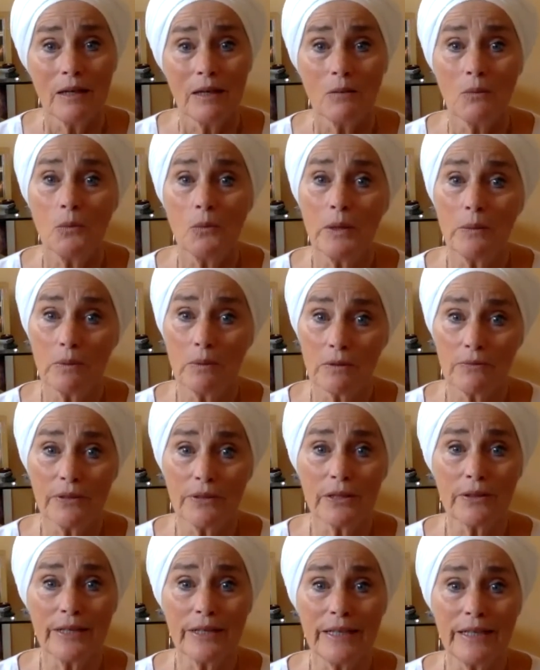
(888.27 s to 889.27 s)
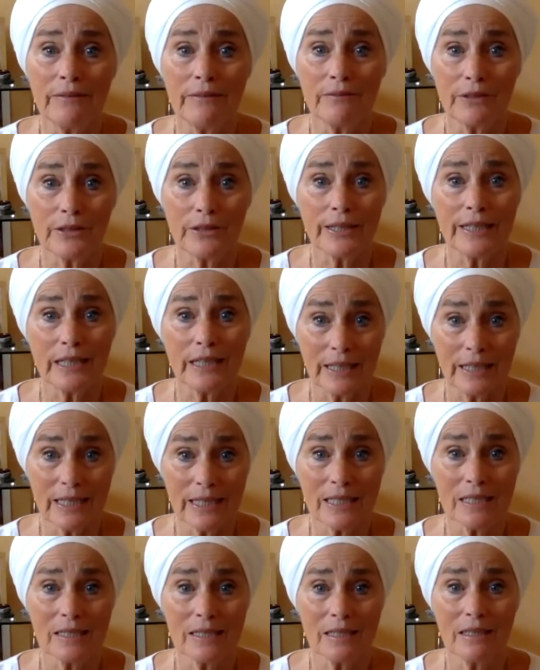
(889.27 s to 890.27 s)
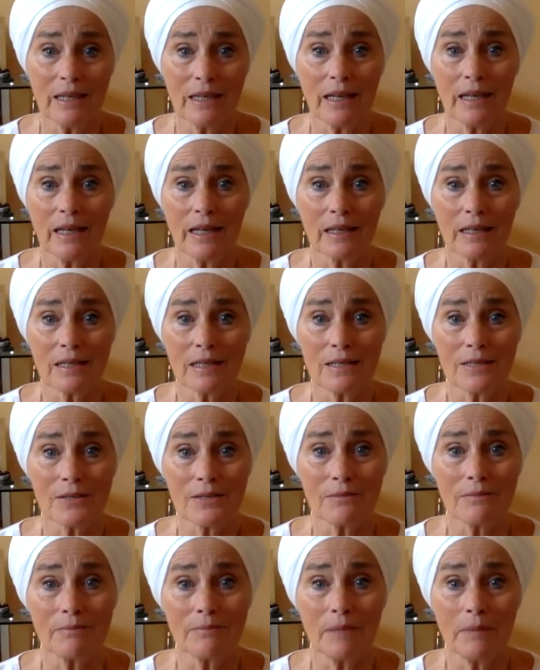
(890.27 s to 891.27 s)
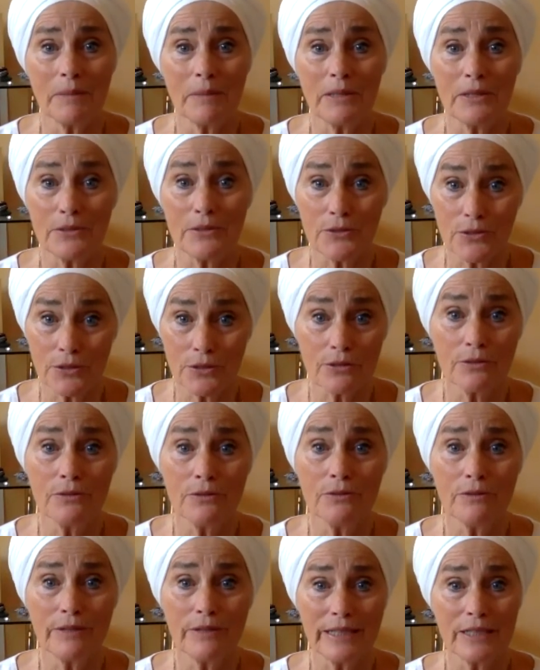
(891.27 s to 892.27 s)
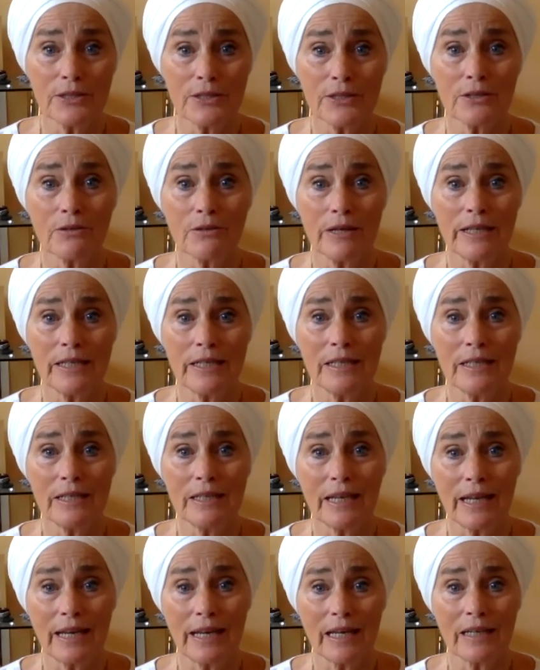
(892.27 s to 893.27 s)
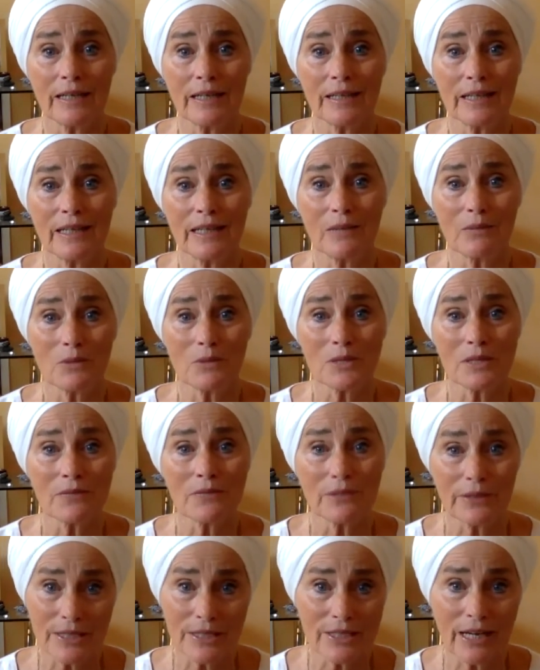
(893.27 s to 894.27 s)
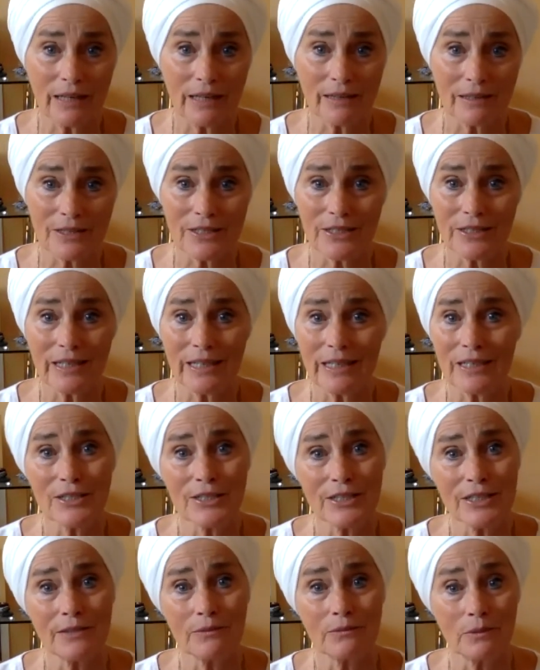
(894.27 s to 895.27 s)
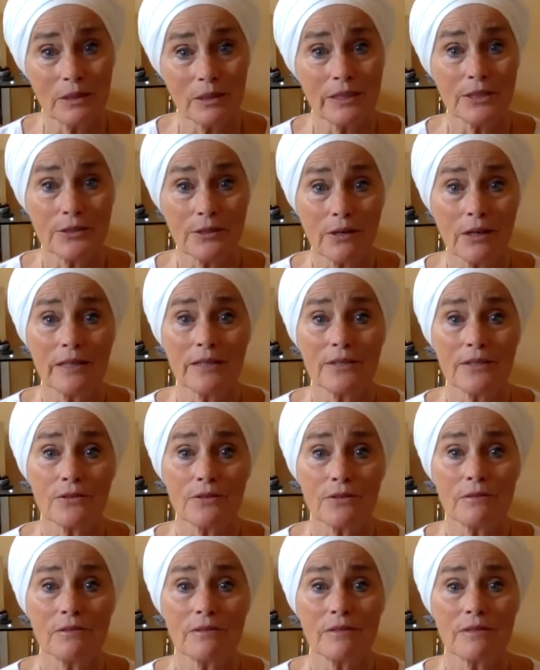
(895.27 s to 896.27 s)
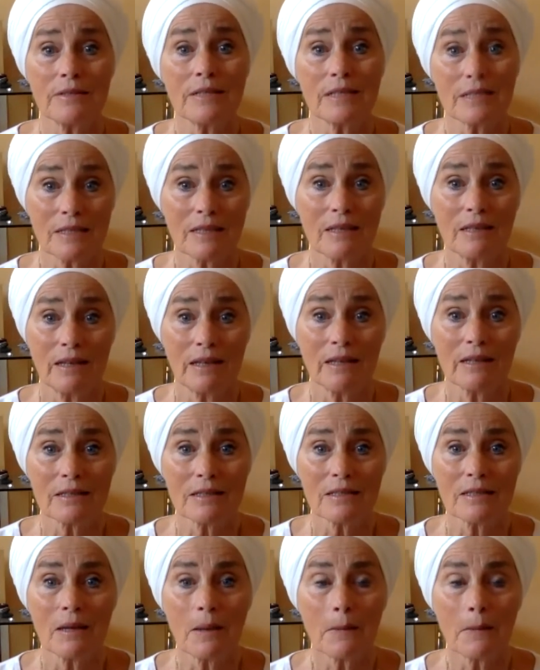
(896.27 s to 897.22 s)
we were very, very connected and maybe too integrated, and it was very challenging as she really tried to disconnect.